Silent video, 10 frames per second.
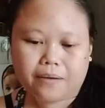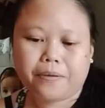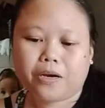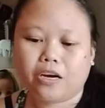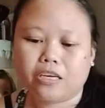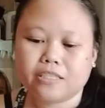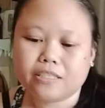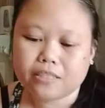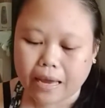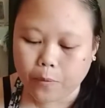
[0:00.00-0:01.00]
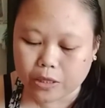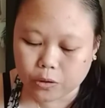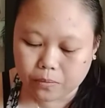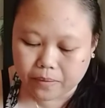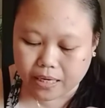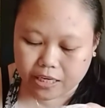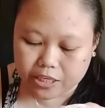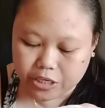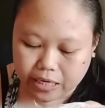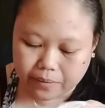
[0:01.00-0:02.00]
Because I want to make a
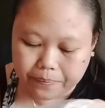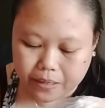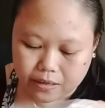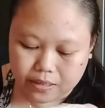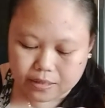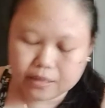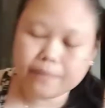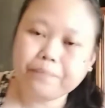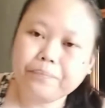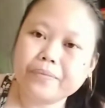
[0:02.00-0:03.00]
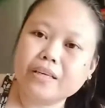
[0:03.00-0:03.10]
chili pickles.